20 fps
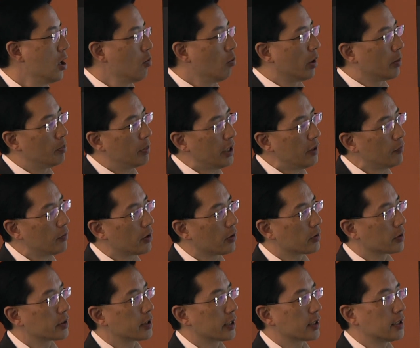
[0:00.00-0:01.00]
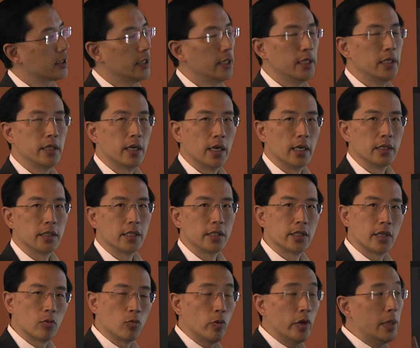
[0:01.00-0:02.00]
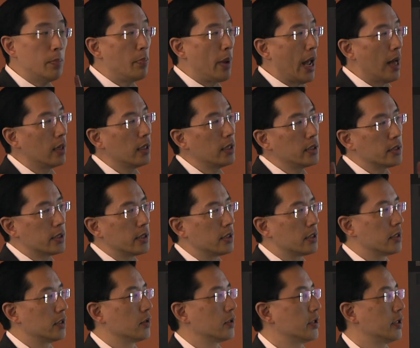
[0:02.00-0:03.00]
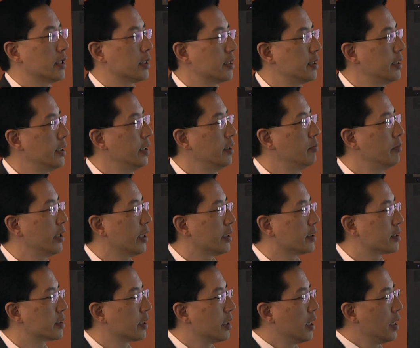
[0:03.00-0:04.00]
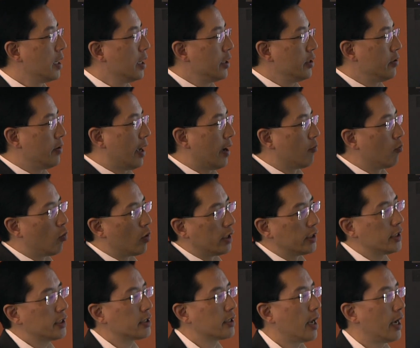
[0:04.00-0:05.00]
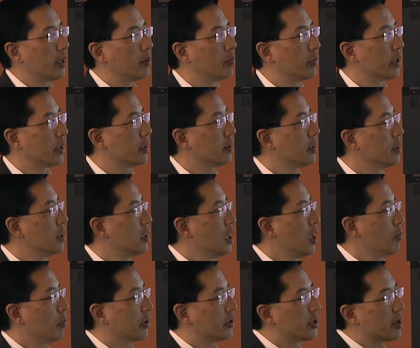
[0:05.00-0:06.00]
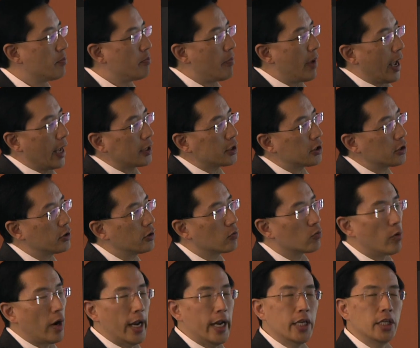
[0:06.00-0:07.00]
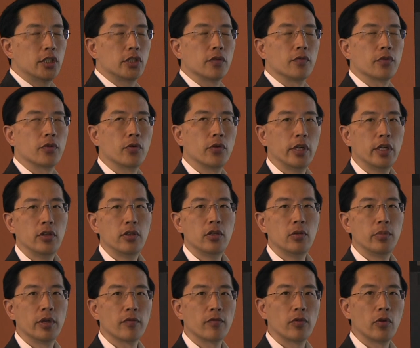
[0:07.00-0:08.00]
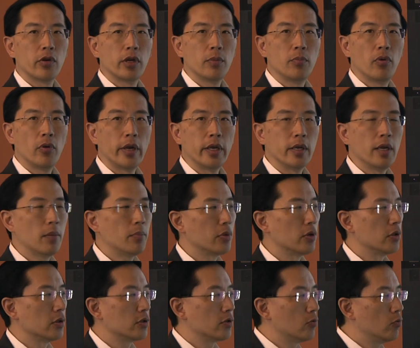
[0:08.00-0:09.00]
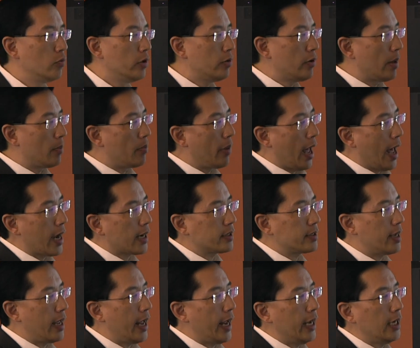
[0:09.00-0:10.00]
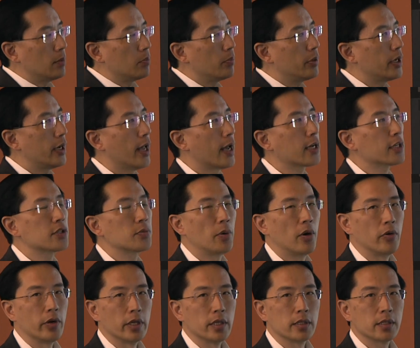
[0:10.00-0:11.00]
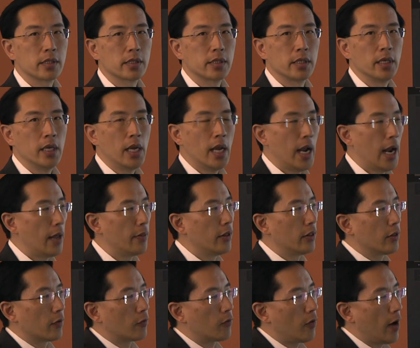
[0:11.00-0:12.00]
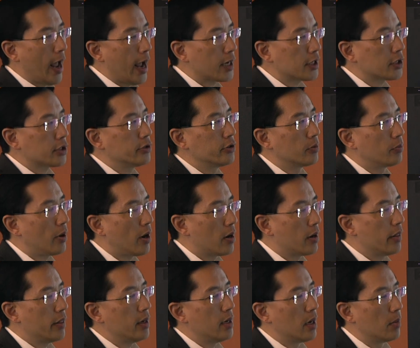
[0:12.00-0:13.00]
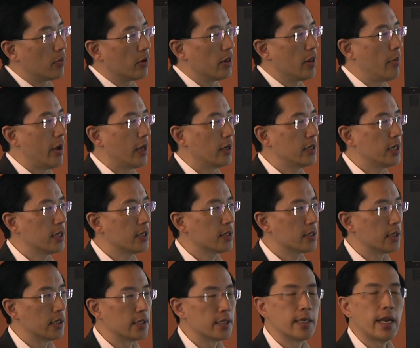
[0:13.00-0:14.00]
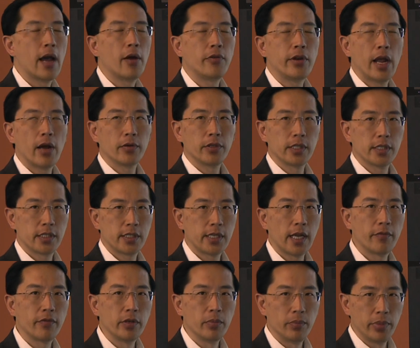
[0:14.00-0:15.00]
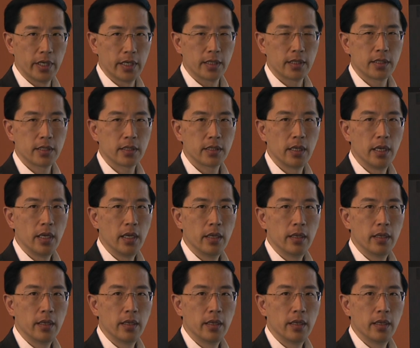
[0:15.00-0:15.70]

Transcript: What BFloat16 does is it rebalances those 16 bits. You have one sign bit, but to match the range of 32-bit floating point numbers, we went back to 8-bit exponents. And then the fractional part of the number, the mantissa, is now down to 7 bits.